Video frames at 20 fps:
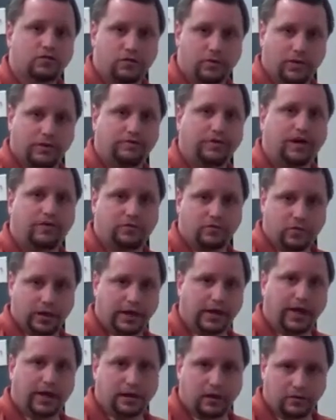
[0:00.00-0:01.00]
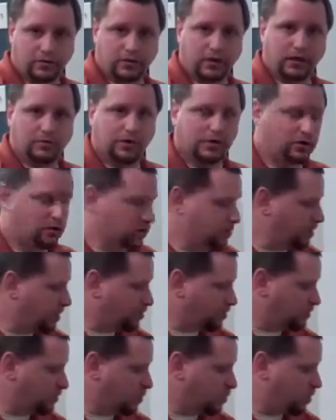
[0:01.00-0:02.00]
2,500, 2,800, like we talked
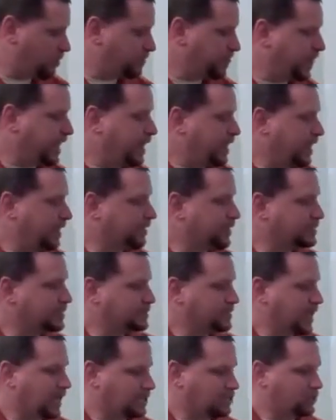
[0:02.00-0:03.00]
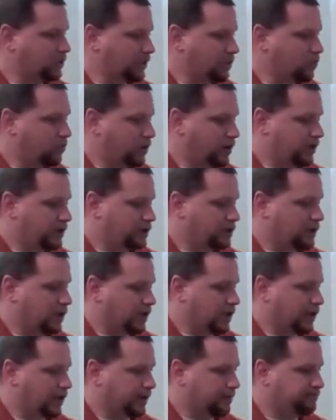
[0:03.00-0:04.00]
about before. And this is actually one
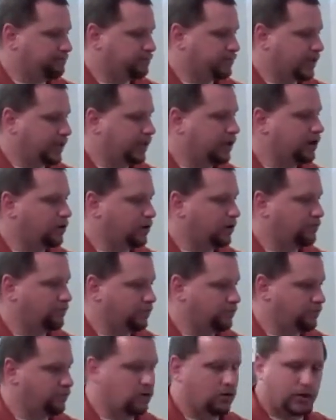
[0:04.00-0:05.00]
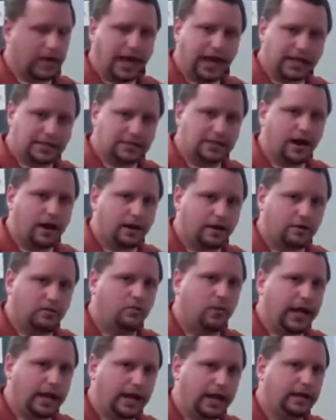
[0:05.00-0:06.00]
here of a full cast
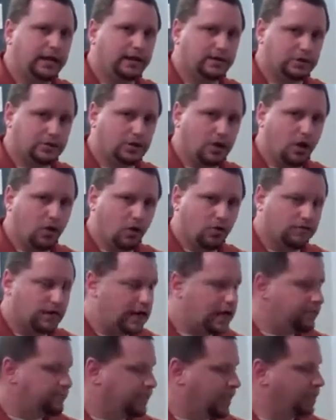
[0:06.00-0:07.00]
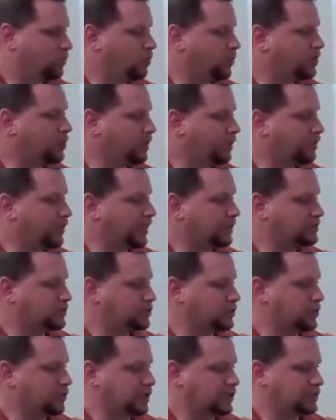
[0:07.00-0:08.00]
iron radiant stove. And one of the things
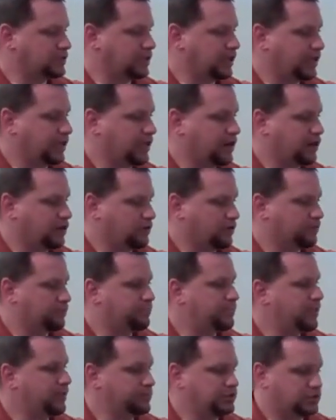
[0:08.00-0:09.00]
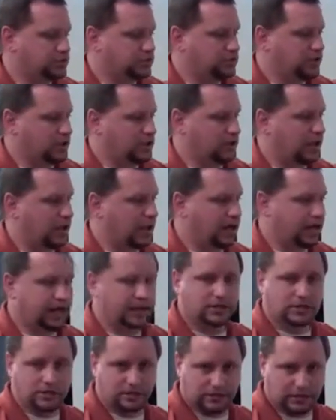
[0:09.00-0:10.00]
that you're going to see here, just the
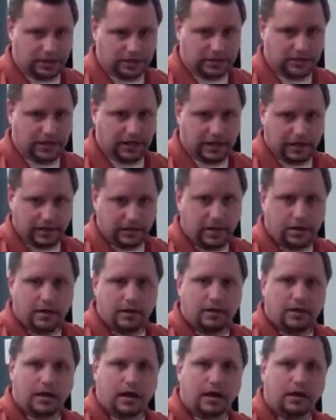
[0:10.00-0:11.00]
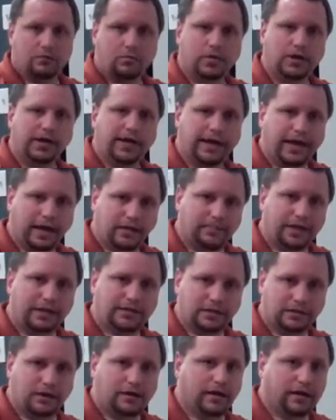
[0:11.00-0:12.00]
lines of this thing, really kind of
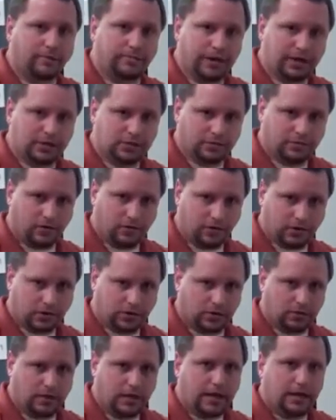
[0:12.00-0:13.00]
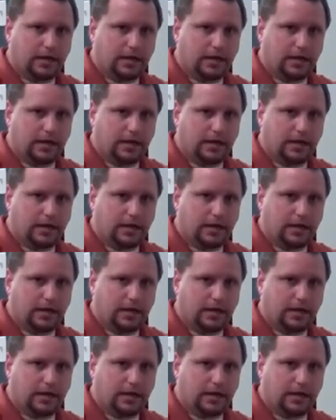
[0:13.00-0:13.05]
makes it look like a piece of furniture.